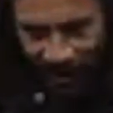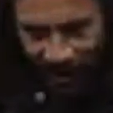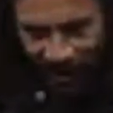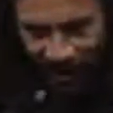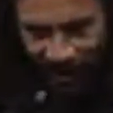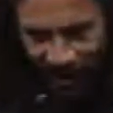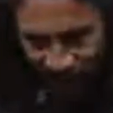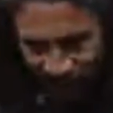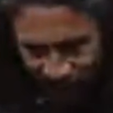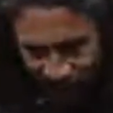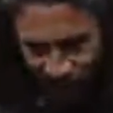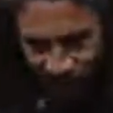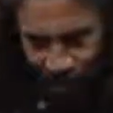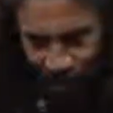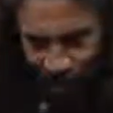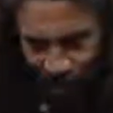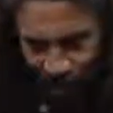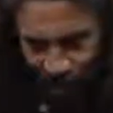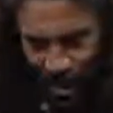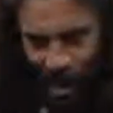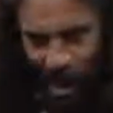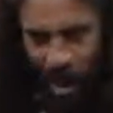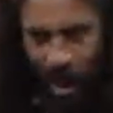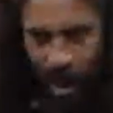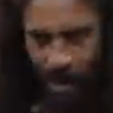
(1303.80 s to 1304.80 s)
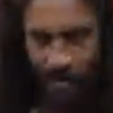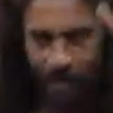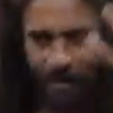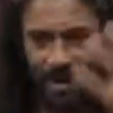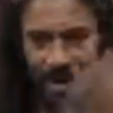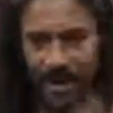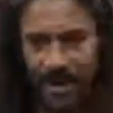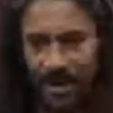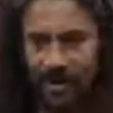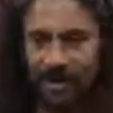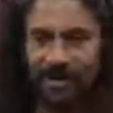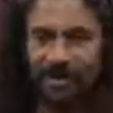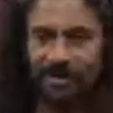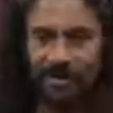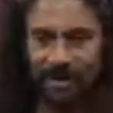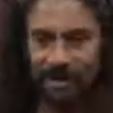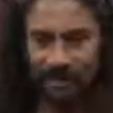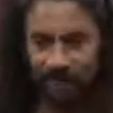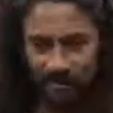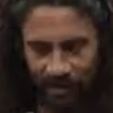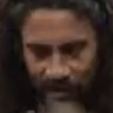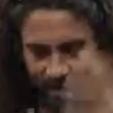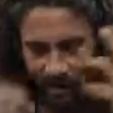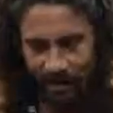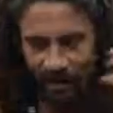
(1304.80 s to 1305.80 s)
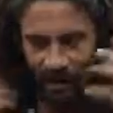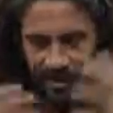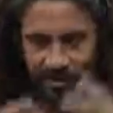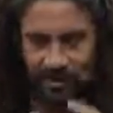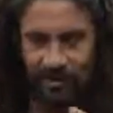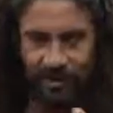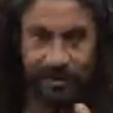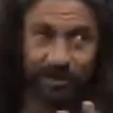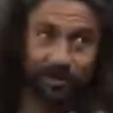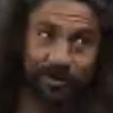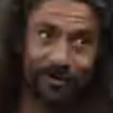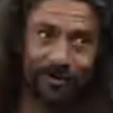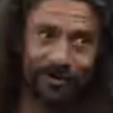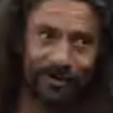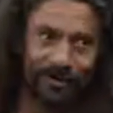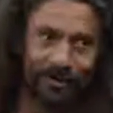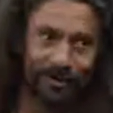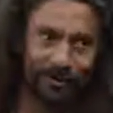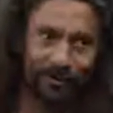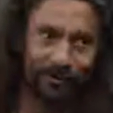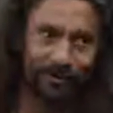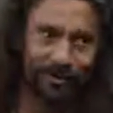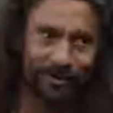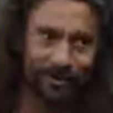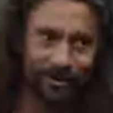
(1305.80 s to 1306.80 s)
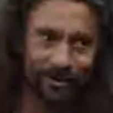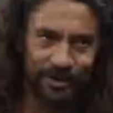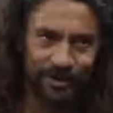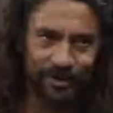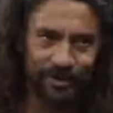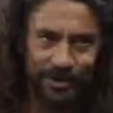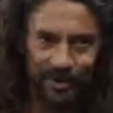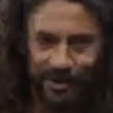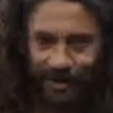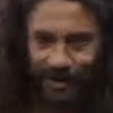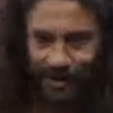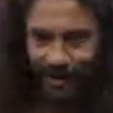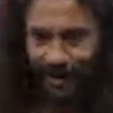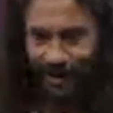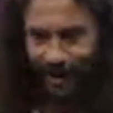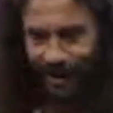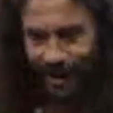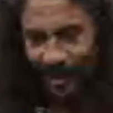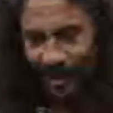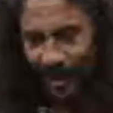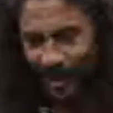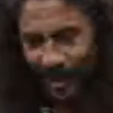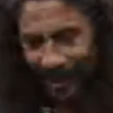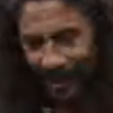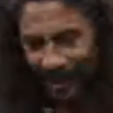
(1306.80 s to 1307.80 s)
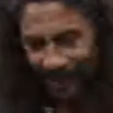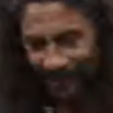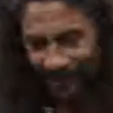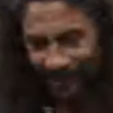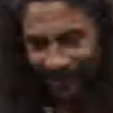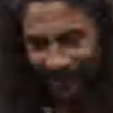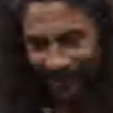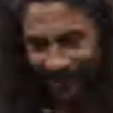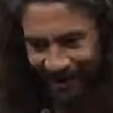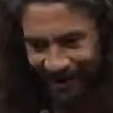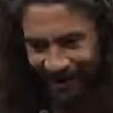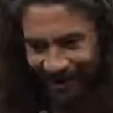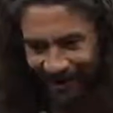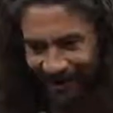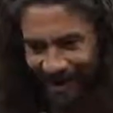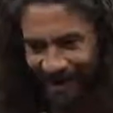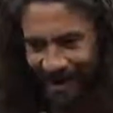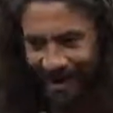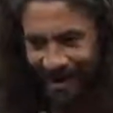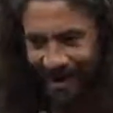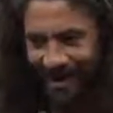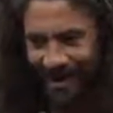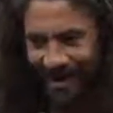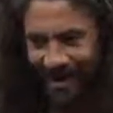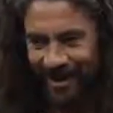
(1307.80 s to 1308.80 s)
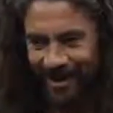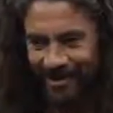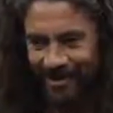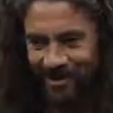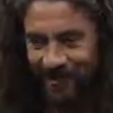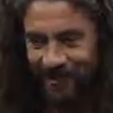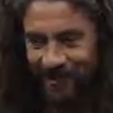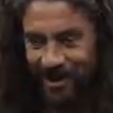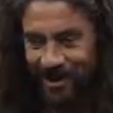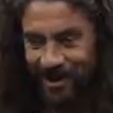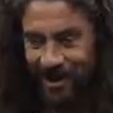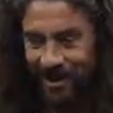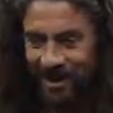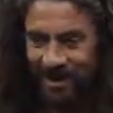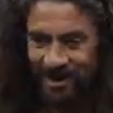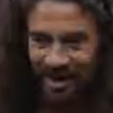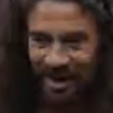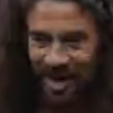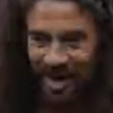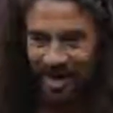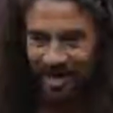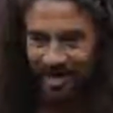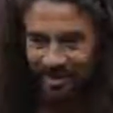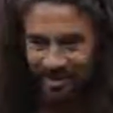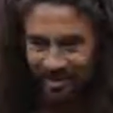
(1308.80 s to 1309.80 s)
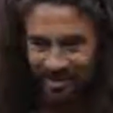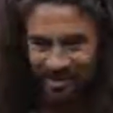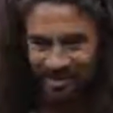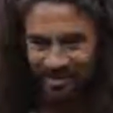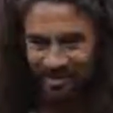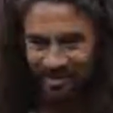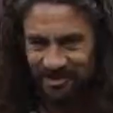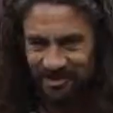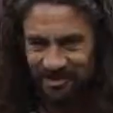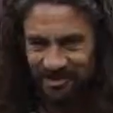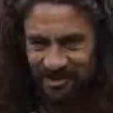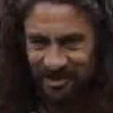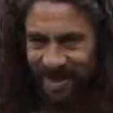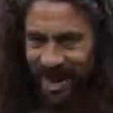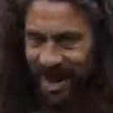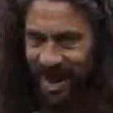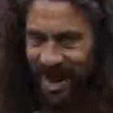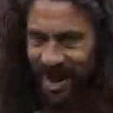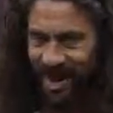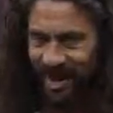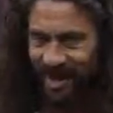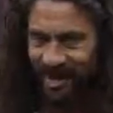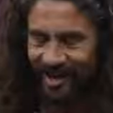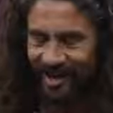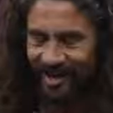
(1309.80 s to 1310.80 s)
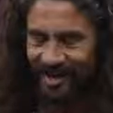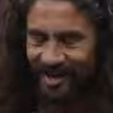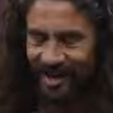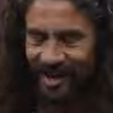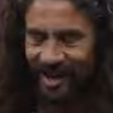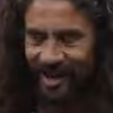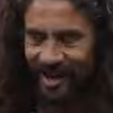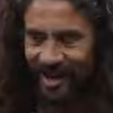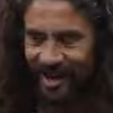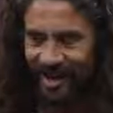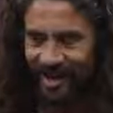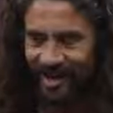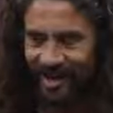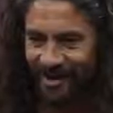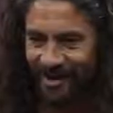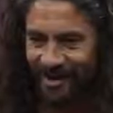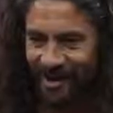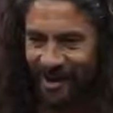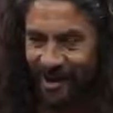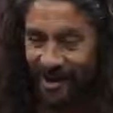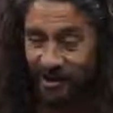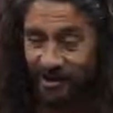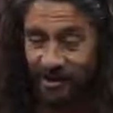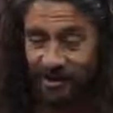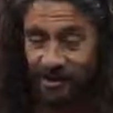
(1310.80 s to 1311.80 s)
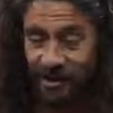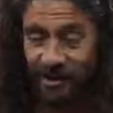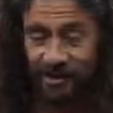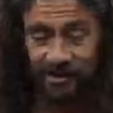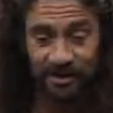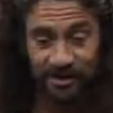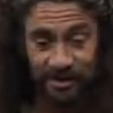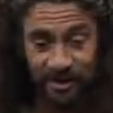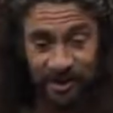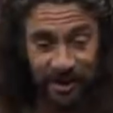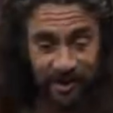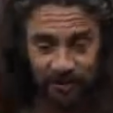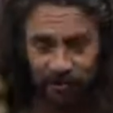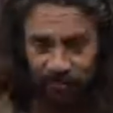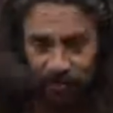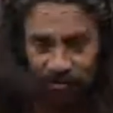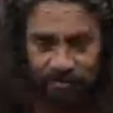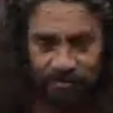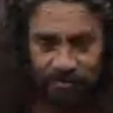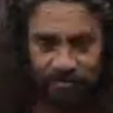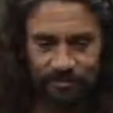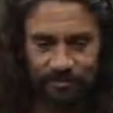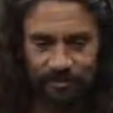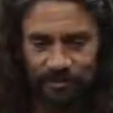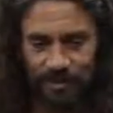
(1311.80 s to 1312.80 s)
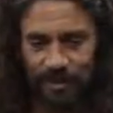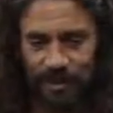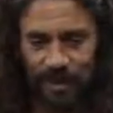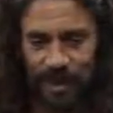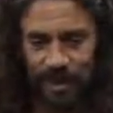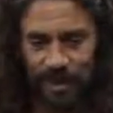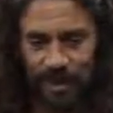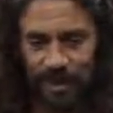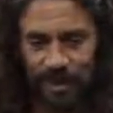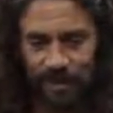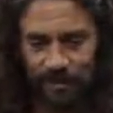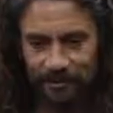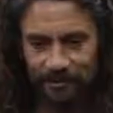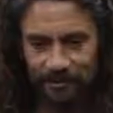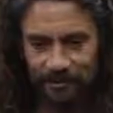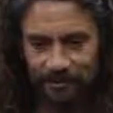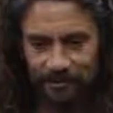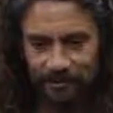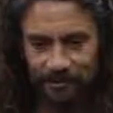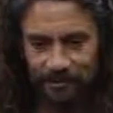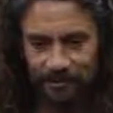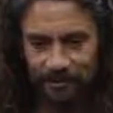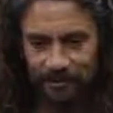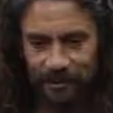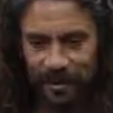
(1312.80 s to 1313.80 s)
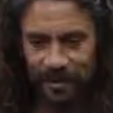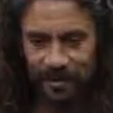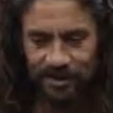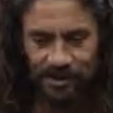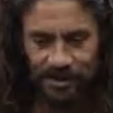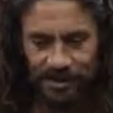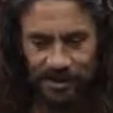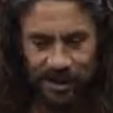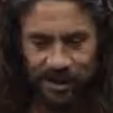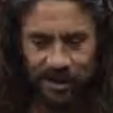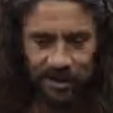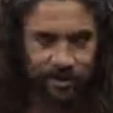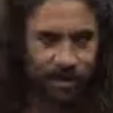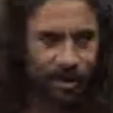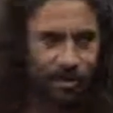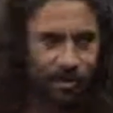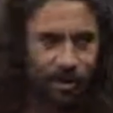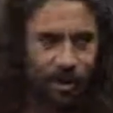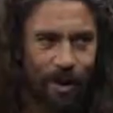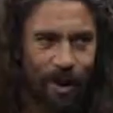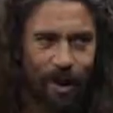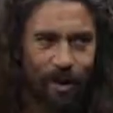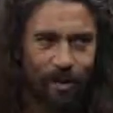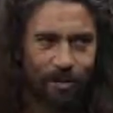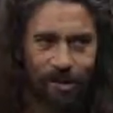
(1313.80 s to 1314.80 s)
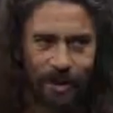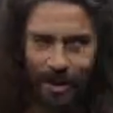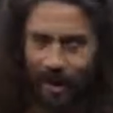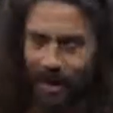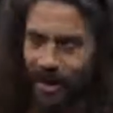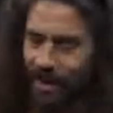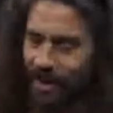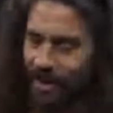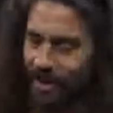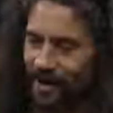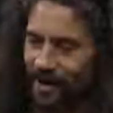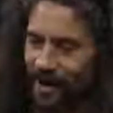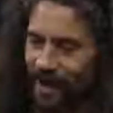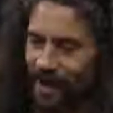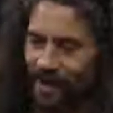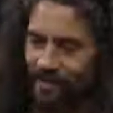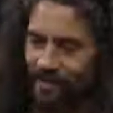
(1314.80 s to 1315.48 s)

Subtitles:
and couldn't tie it up, and every time I brushed it, it looked like Little Richard. So and it was very like ooh gay, and I just let it. I was just letting it grow wild, and